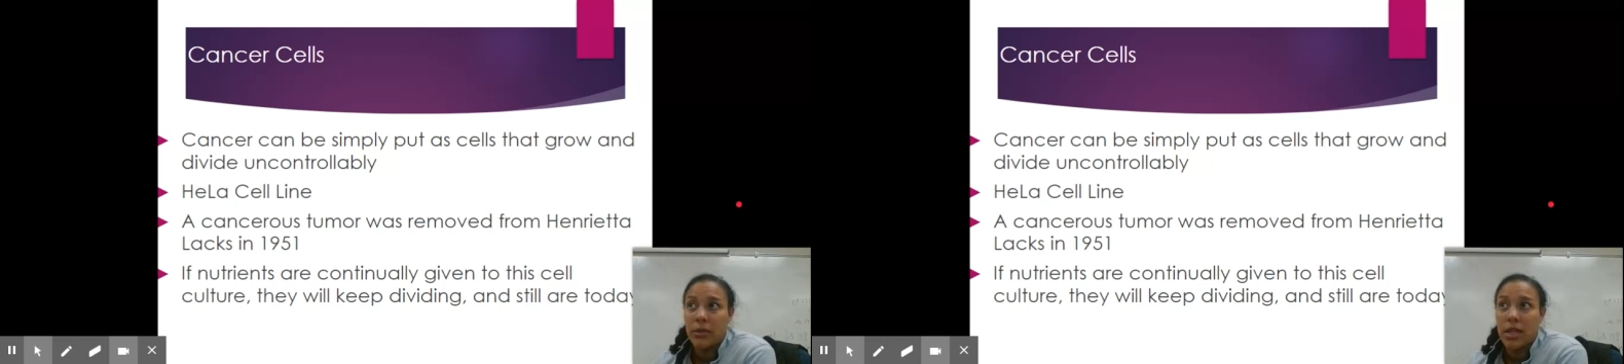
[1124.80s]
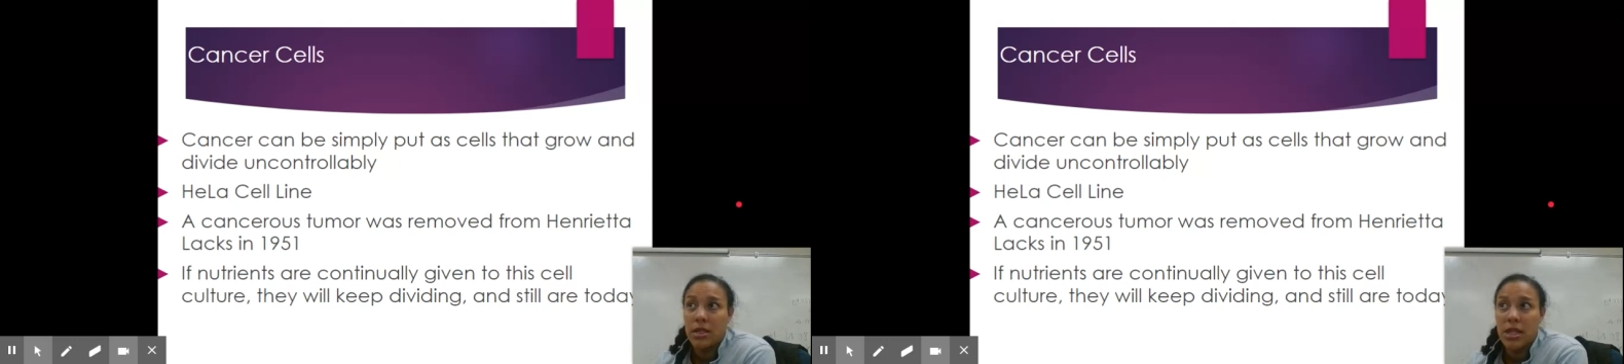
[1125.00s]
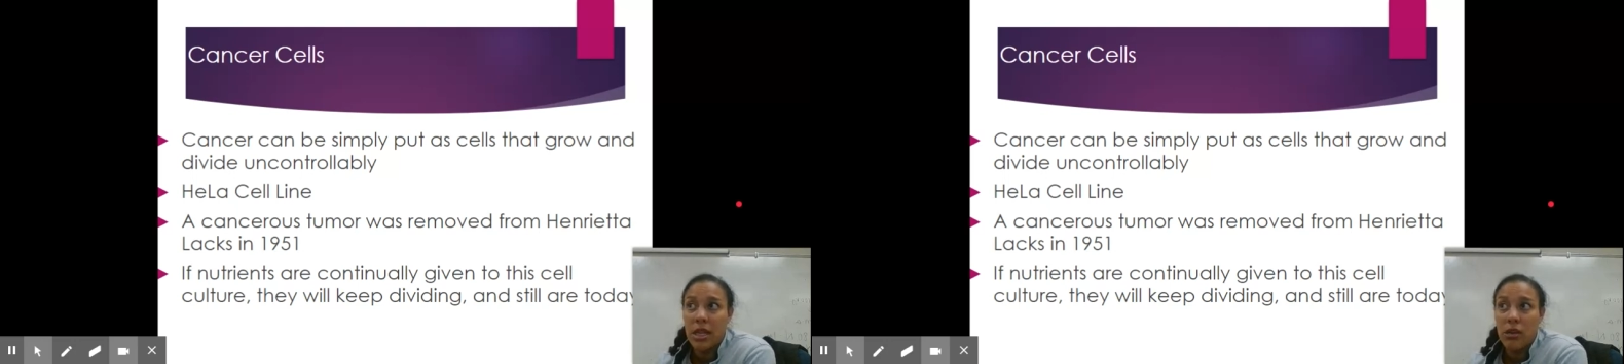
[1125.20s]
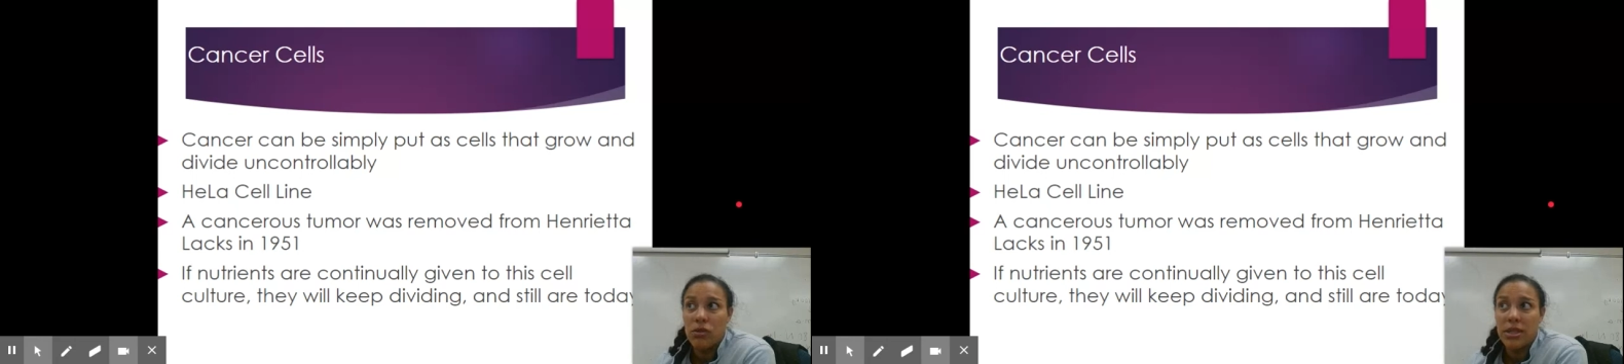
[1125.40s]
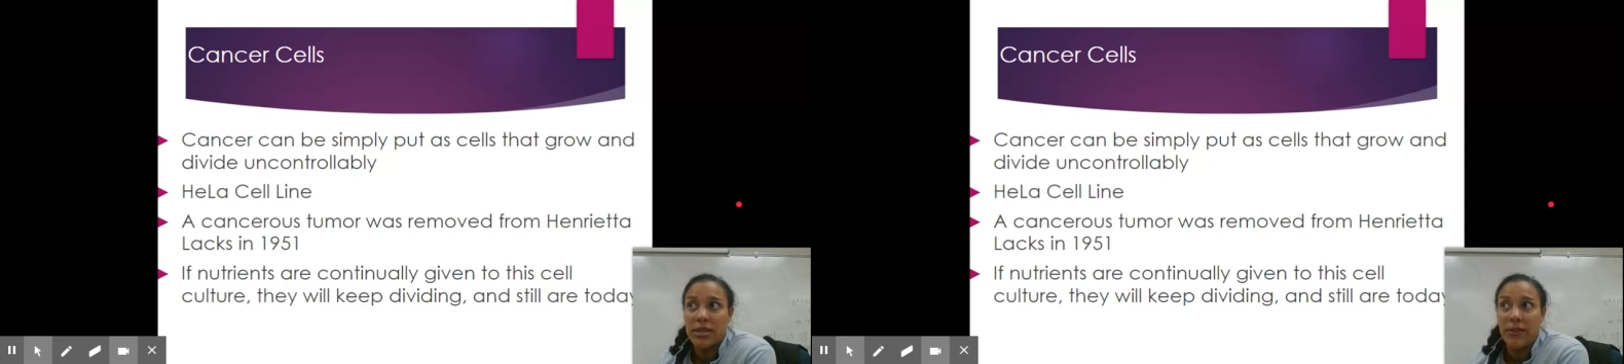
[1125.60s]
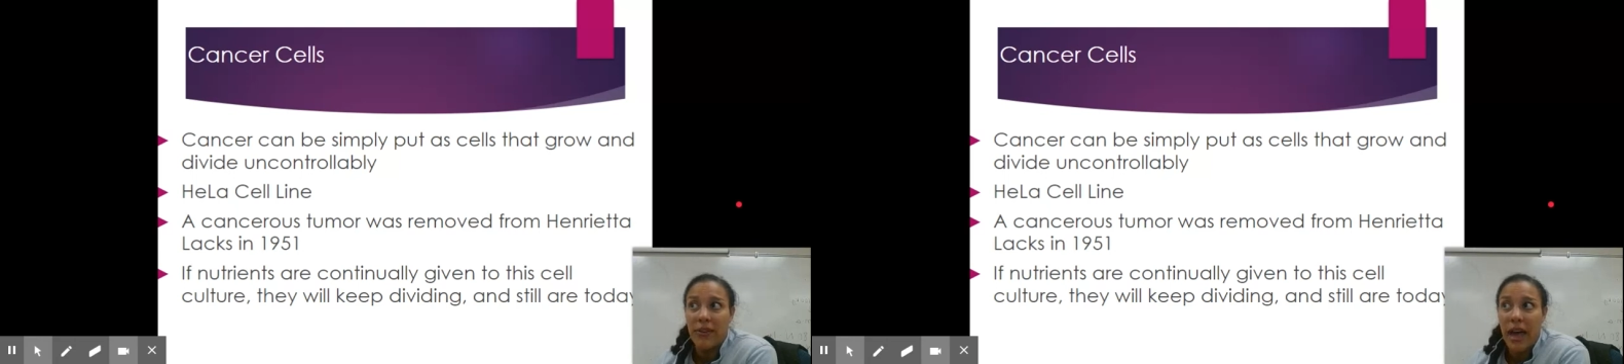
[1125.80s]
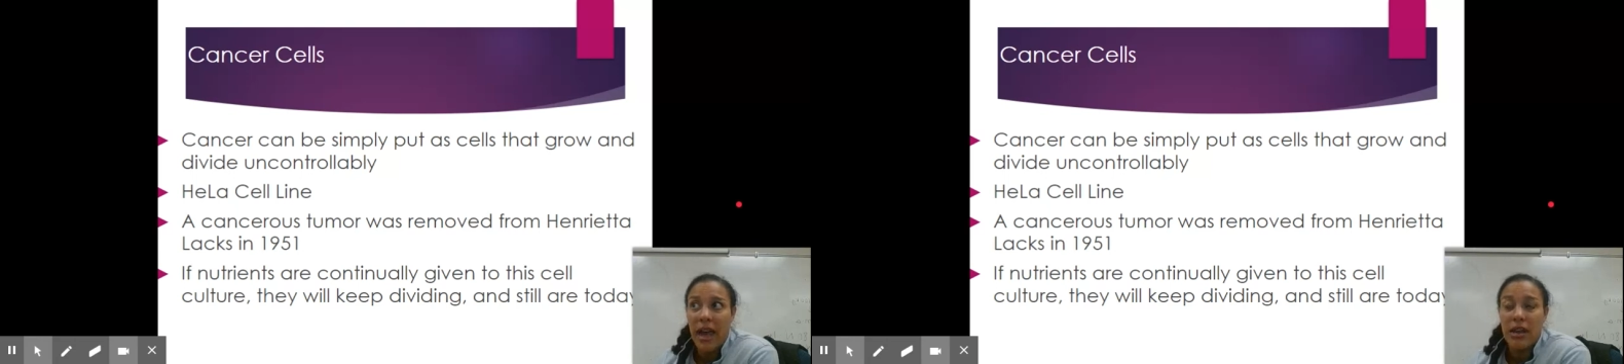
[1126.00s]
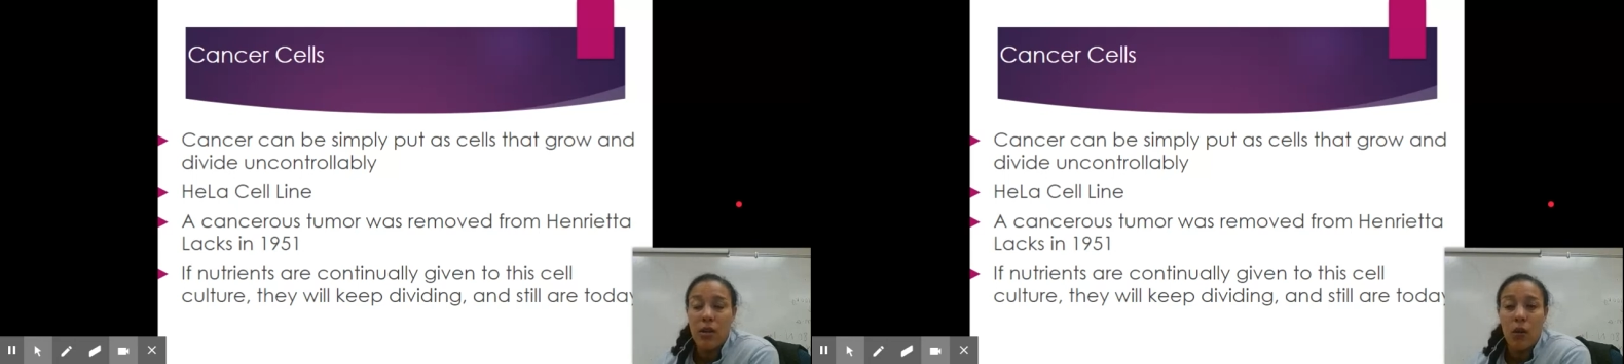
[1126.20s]
continue to
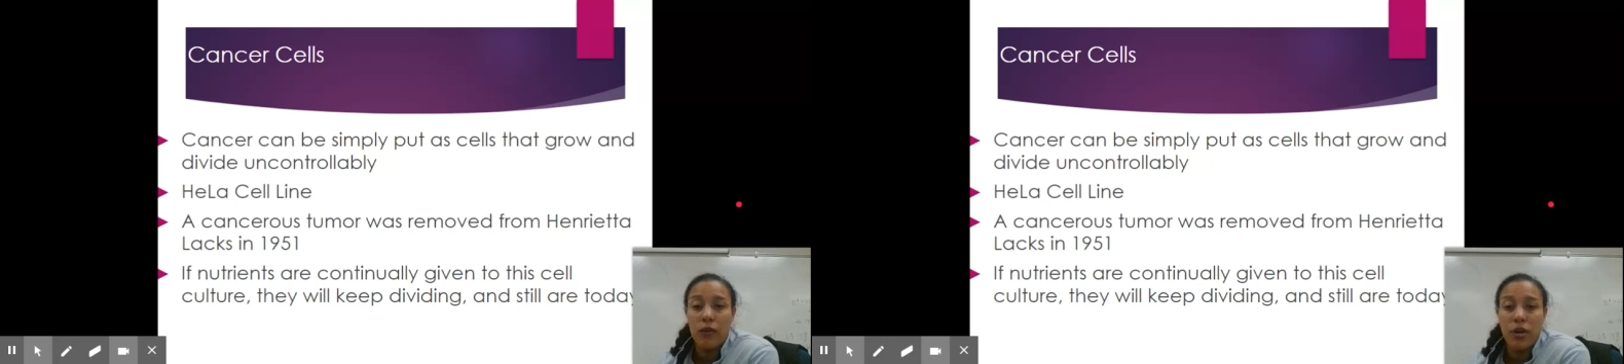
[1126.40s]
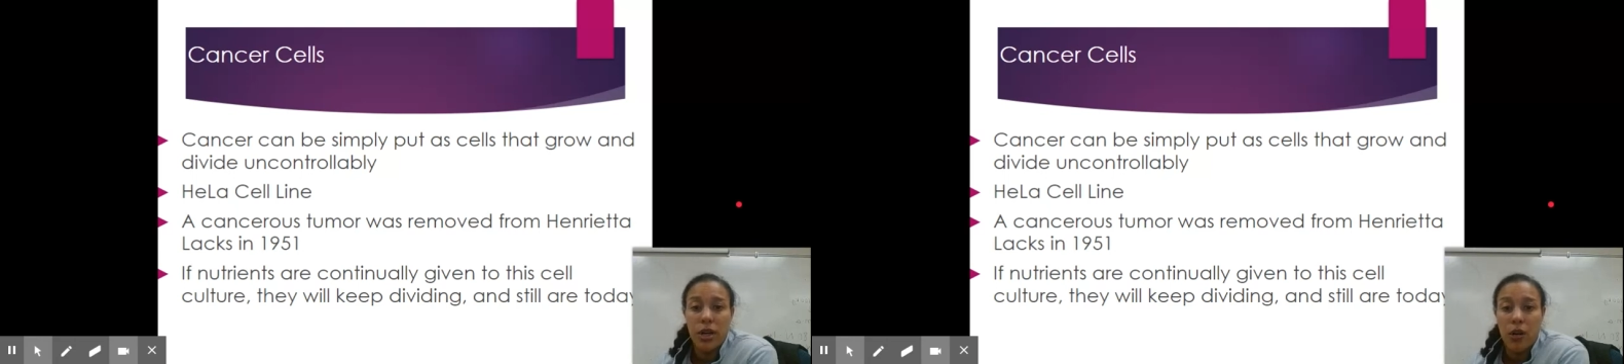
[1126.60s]
divide over and